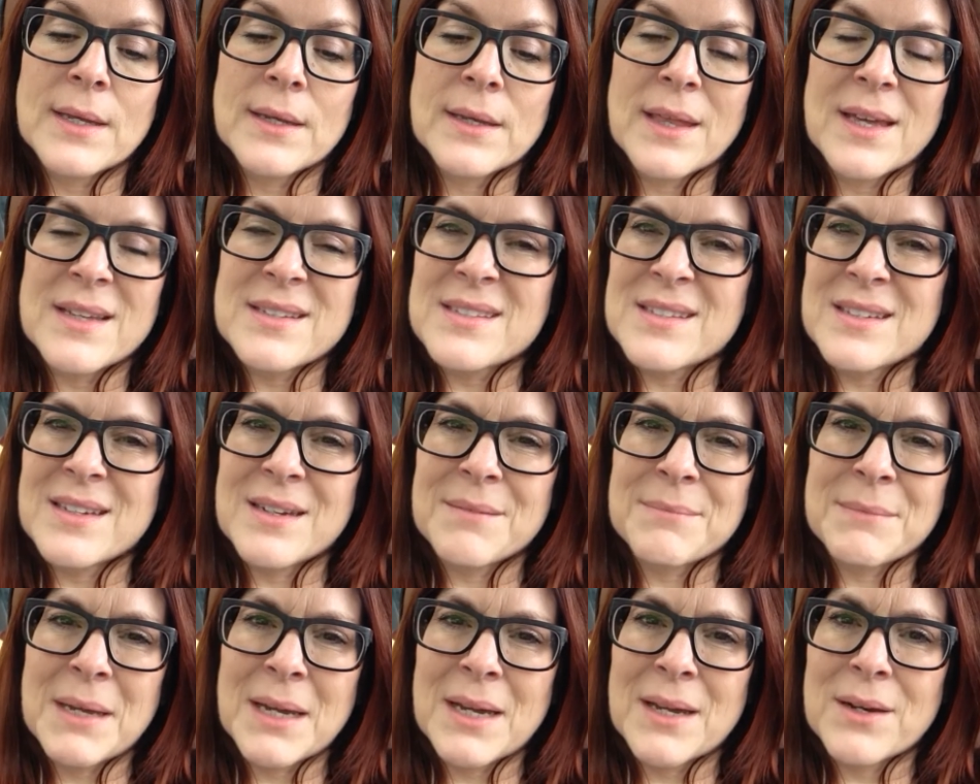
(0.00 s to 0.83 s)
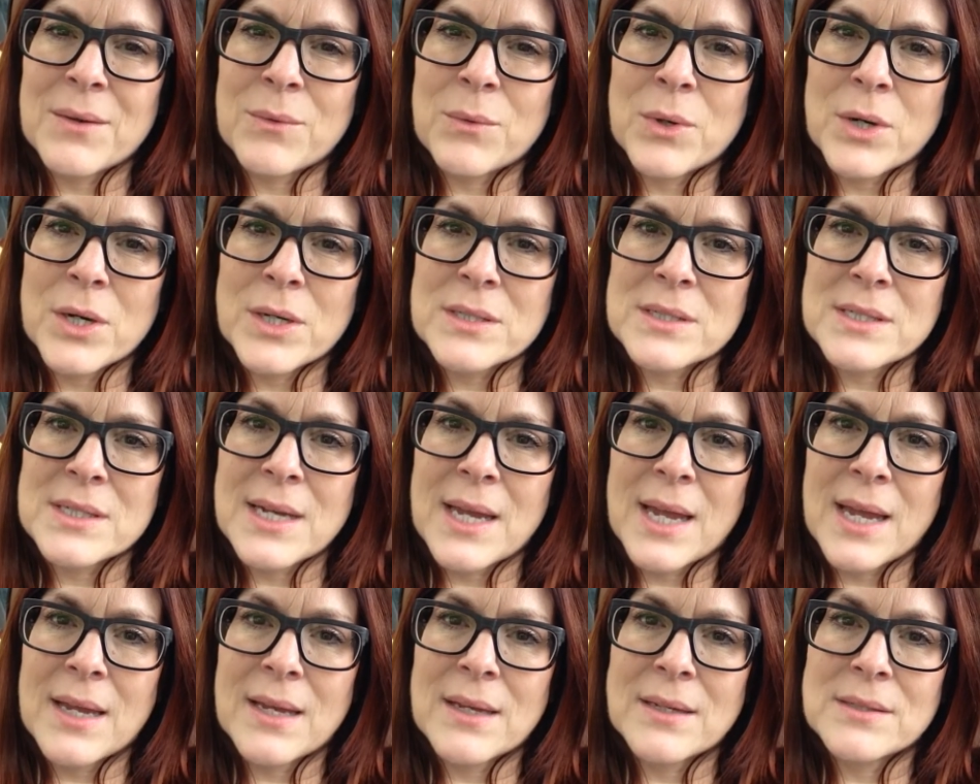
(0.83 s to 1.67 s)
that's it. I'm not going
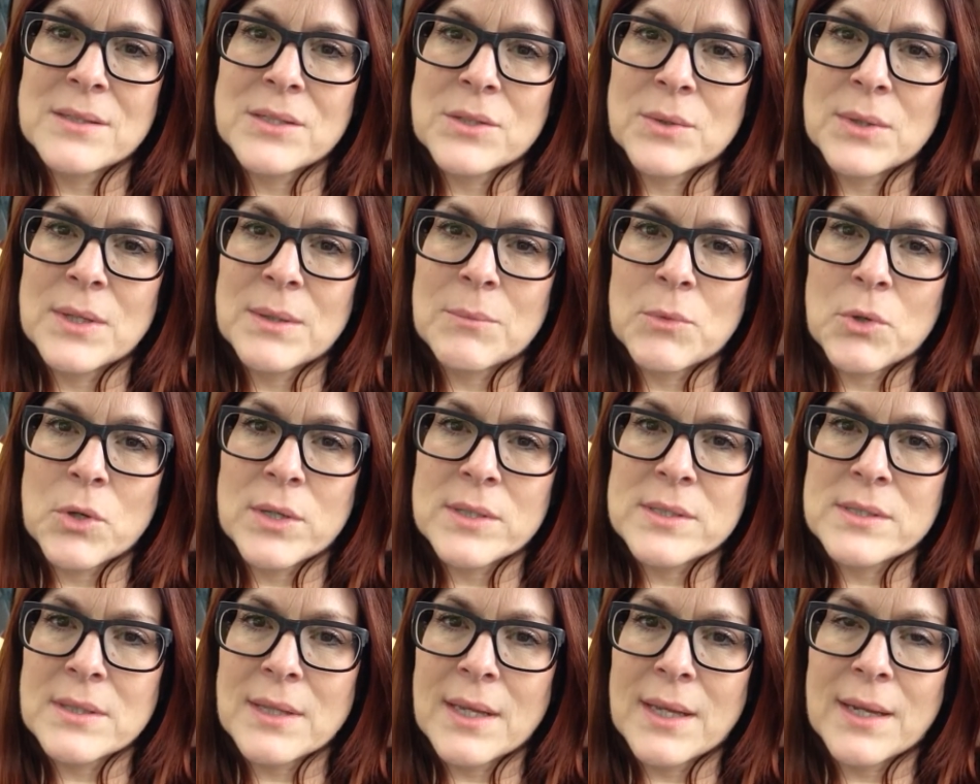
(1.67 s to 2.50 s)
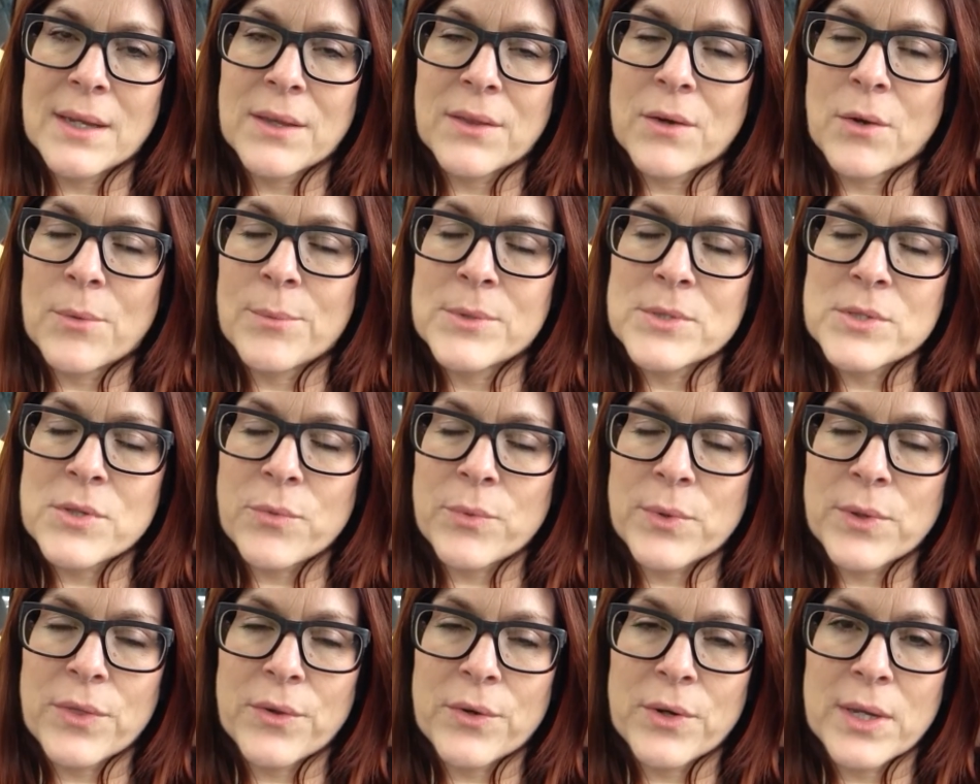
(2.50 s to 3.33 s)
to do anymore. It's like almost
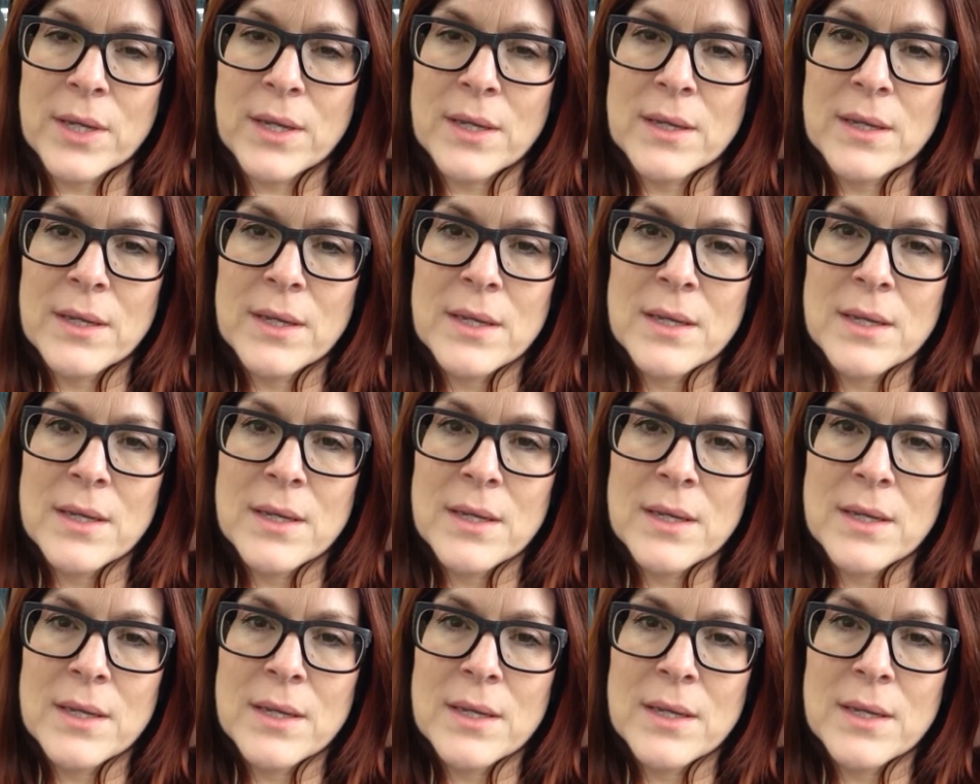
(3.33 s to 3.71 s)
3:30.